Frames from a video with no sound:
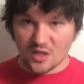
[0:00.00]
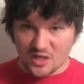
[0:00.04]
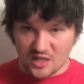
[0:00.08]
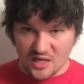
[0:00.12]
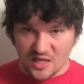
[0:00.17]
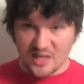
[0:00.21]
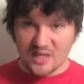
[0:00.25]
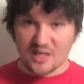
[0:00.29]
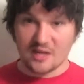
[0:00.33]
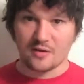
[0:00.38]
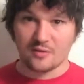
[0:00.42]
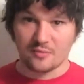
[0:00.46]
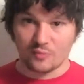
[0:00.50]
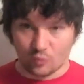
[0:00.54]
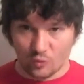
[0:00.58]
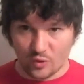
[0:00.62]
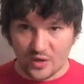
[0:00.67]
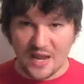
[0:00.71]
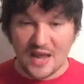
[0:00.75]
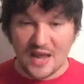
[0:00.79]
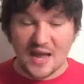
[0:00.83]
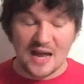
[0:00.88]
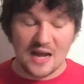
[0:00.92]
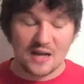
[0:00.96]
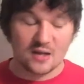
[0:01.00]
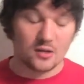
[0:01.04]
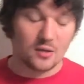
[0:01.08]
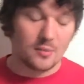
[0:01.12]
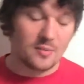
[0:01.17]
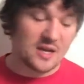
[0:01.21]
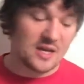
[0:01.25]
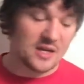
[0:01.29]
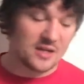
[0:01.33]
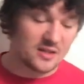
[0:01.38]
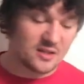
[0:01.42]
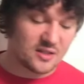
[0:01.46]
getting
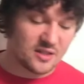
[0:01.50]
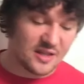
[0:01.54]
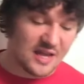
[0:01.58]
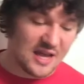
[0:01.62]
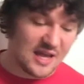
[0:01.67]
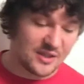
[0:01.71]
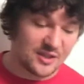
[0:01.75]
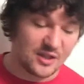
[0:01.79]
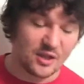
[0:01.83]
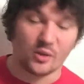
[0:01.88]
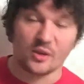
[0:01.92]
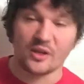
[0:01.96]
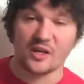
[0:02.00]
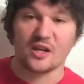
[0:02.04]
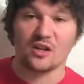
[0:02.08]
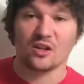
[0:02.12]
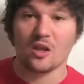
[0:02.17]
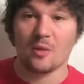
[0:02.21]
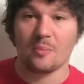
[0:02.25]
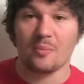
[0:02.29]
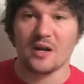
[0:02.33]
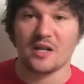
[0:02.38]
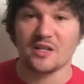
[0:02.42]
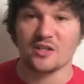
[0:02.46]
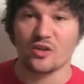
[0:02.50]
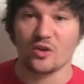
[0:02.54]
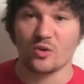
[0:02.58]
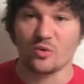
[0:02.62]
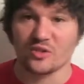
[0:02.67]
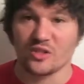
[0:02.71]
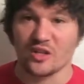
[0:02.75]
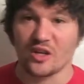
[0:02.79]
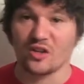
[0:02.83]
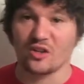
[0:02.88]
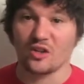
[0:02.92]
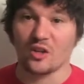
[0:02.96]
reacclimated to that. The only clip I took
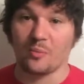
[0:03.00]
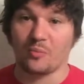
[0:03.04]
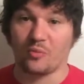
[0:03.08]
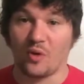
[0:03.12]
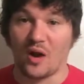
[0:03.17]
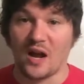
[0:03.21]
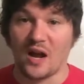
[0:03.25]
was a clip